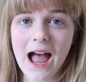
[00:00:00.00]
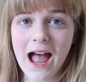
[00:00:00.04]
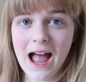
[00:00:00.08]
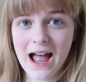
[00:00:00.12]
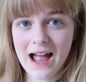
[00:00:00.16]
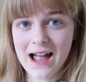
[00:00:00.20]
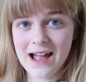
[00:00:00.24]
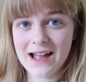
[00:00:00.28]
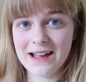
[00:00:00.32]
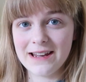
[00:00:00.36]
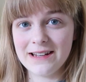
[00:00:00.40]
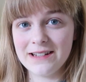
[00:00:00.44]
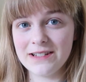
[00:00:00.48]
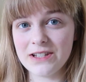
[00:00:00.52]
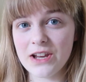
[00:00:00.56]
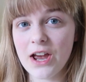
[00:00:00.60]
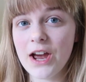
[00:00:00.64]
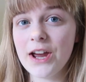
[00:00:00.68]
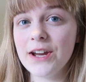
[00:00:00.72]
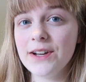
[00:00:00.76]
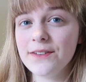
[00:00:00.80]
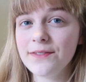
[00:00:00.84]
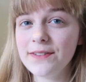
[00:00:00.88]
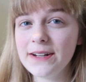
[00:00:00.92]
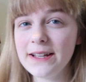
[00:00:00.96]
And
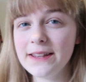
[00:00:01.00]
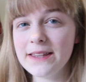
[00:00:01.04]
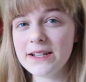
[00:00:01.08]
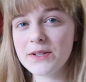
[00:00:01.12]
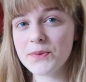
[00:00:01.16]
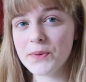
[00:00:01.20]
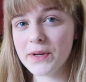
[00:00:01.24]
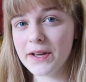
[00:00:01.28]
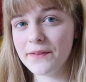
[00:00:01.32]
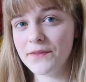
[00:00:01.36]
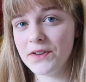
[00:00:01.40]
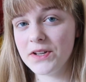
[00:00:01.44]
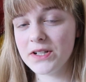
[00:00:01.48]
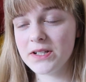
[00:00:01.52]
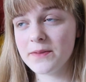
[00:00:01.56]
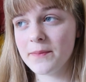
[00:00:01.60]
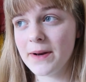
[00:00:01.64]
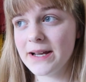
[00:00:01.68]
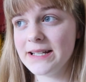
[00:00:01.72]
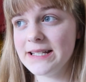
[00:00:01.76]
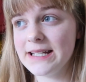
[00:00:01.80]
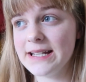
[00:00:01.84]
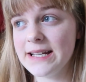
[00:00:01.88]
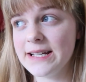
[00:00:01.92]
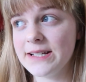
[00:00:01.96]
hopefully this will give you
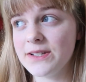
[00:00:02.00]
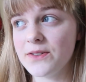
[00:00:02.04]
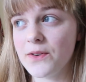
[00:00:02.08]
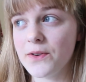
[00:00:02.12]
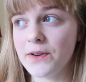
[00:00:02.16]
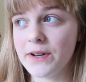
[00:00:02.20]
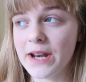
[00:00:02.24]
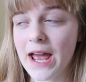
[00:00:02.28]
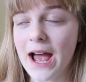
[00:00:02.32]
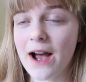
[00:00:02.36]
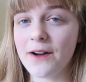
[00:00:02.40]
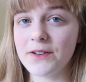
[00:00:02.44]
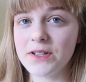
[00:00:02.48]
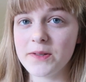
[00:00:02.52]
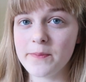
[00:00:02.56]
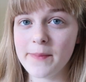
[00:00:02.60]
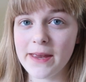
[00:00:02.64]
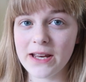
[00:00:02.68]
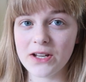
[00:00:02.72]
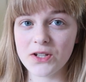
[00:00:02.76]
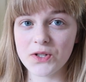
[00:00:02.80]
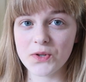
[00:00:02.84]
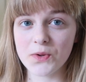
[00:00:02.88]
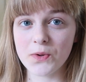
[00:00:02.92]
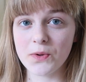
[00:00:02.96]
some ideas on how to
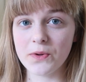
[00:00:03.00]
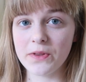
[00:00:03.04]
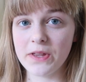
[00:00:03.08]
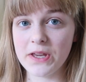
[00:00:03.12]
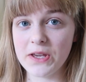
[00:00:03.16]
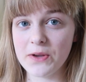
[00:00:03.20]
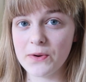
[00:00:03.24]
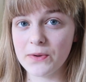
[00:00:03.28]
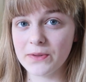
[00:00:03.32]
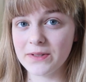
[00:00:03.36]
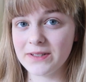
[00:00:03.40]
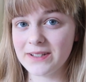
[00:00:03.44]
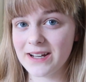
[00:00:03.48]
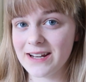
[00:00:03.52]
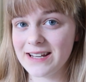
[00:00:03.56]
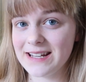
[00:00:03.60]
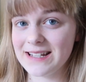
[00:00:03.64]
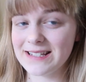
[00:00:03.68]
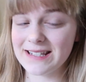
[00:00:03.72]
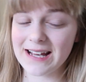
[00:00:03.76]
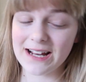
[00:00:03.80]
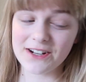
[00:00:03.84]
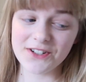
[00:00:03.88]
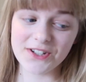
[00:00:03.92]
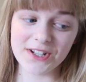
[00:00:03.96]
make sure that your
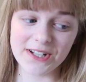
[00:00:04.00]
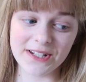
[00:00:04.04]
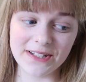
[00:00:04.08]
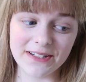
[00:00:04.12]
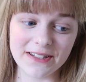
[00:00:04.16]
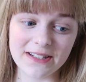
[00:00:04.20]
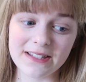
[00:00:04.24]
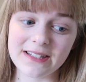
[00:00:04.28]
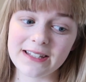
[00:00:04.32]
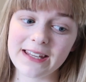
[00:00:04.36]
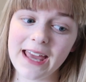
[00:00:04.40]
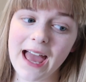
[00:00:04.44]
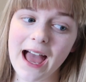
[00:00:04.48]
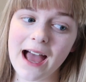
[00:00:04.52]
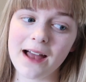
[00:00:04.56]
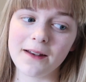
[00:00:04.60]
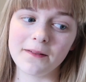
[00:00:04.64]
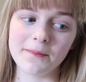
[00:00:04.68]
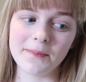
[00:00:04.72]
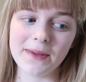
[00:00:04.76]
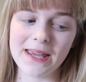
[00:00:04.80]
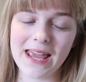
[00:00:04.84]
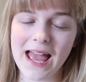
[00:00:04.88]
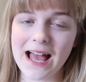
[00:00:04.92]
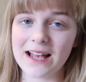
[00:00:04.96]
study sessions
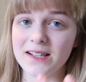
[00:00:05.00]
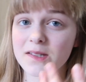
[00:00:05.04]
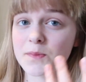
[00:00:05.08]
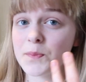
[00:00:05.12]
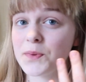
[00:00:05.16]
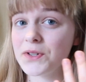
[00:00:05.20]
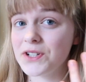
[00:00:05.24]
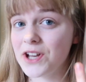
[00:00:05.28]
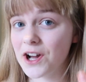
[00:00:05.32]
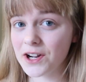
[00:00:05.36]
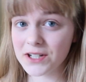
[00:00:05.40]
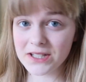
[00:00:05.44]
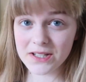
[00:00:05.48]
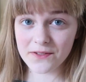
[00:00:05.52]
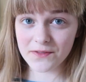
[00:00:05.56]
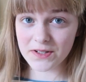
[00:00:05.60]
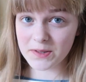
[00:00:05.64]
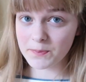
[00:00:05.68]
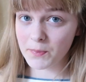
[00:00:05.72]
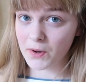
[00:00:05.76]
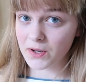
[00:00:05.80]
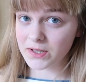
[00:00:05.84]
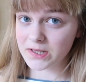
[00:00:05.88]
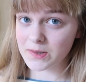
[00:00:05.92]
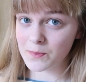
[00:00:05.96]
can be as productive
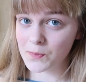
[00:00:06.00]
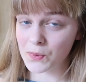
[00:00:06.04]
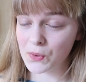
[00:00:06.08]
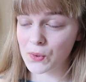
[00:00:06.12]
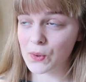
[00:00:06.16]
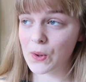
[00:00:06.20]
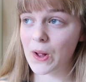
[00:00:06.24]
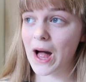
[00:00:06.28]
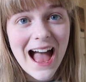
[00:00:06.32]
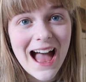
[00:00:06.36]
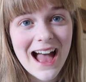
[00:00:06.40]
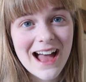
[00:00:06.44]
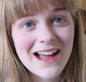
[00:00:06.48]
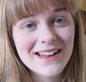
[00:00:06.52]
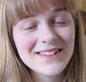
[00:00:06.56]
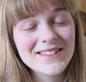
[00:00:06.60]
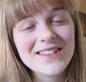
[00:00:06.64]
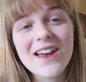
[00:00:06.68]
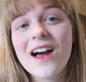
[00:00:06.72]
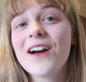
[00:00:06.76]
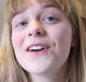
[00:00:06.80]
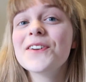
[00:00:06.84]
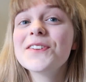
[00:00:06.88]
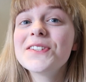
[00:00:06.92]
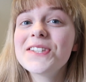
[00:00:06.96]
as possible.
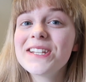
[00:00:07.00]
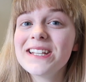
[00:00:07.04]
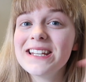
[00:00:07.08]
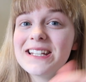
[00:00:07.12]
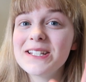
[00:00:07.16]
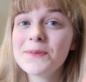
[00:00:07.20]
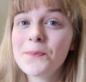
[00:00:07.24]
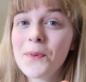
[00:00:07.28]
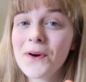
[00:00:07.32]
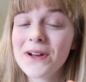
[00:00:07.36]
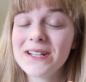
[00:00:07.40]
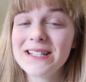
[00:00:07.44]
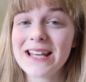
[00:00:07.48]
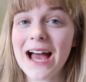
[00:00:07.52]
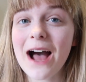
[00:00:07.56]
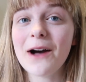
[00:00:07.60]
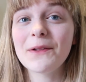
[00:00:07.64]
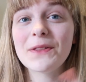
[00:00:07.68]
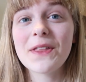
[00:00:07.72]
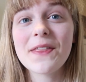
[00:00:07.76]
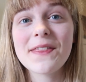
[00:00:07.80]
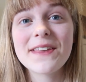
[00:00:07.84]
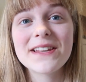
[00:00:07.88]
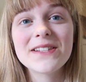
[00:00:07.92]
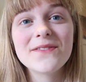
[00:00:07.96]
And I also need to point
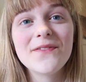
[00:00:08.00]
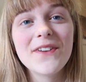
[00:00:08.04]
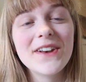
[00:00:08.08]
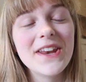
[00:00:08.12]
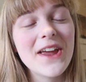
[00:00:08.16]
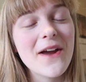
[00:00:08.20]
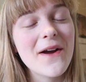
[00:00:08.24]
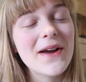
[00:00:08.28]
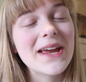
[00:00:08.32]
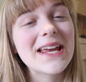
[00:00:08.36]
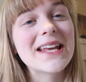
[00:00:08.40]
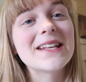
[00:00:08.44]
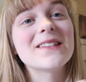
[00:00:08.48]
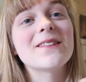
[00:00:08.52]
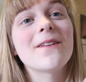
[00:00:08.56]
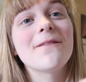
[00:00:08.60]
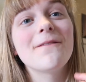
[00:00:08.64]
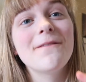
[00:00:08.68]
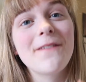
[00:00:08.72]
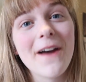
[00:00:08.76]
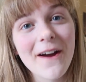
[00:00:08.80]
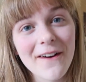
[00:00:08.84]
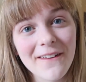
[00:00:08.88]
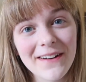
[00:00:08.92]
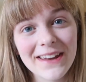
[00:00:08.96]
out that this video is
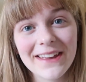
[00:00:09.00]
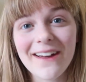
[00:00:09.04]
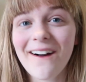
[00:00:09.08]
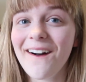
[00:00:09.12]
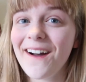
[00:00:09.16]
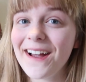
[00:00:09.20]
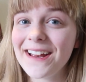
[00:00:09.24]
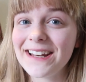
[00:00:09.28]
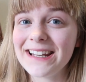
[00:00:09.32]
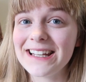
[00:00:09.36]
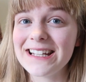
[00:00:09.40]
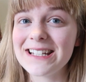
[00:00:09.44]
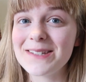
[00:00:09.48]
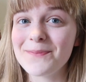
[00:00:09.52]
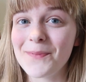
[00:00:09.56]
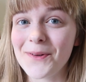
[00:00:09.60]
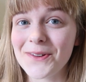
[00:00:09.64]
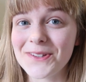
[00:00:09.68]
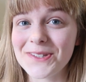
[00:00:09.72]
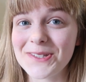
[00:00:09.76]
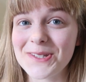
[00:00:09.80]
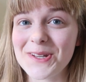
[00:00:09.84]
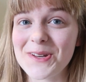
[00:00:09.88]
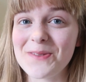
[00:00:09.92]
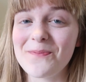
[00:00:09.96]
very kindly
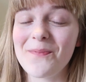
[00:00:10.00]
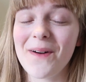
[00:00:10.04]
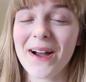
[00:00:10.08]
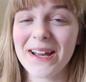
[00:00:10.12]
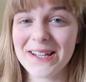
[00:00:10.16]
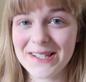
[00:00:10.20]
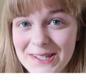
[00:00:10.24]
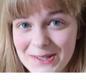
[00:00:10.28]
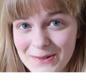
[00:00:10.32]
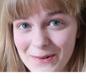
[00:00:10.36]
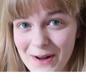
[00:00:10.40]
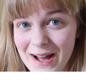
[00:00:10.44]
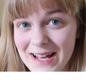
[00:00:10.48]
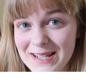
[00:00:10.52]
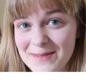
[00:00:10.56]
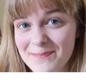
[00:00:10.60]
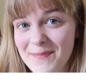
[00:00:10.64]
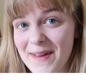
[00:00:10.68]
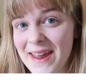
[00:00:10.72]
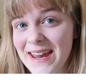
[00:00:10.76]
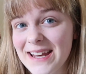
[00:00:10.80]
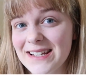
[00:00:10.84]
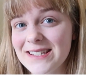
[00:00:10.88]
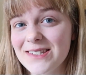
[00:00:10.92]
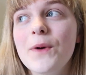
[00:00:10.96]
sponsored by
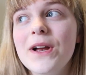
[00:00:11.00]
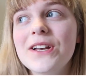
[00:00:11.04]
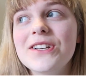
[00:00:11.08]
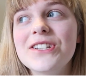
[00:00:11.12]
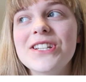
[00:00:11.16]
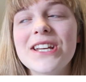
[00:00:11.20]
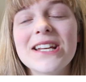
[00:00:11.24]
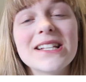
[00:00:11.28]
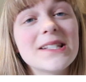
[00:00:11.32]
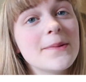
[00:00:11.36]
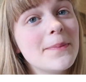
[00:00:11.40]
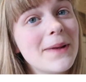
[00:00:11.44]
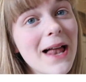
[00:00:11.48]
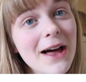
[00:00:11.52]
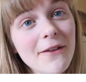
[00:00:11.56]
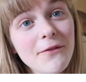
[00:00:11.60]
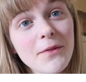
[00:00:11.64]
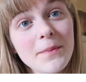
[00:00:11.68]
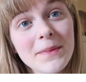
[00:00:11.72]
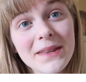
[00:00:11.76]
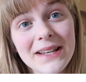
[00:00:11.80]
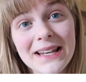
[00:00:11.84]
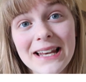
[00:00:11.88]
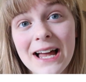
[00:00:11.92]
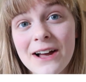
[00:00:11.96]
Squarespace, which is a
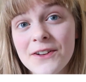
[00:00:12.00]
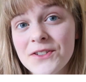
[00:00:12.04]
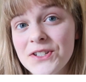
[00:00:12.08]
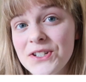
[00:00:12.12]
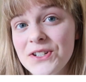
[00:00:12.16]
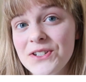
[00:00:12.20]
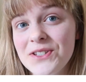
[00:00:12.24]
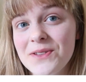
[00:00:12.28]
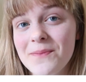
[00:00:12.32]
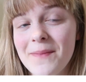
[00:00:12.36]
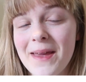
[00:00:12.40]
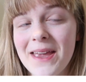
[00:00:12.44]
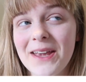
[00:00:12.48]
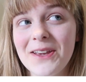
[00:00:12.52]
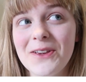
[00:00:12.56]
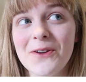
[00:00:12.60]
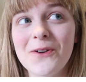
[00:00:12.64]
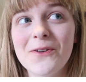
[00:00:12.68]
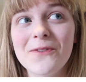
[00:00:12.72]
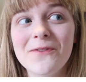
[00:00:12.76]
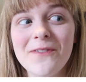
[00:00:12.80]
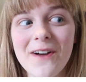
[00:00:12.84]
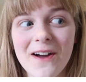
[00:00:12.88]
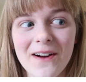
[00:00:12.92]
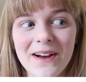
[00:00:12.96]
platform that allows you to make
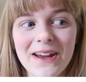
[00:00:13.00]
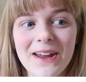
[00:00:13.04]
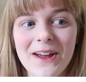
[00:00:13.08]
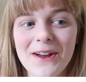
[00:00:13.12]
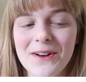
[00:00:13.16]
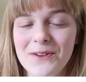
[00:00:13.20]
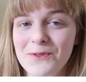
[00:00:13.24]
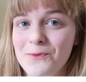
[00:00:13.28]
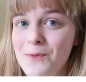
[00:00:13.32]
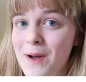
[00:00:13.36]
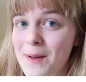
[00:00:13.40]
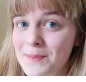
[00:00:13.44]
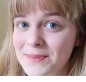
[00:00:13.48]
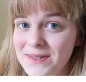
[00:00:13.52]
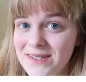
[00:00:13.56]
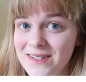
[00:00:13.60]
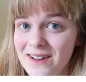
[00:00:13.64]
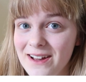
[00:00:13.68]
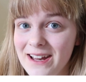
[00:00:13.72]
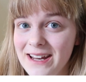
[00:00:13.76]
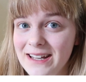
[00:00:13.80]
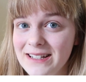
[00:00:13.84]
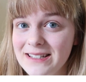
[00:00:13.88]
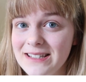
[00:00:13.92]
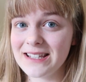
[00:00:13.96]
your very own
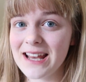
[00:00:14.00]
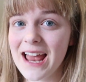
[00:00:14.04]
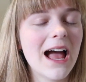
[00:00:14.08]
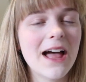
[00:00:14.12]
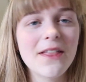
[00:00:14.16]
website.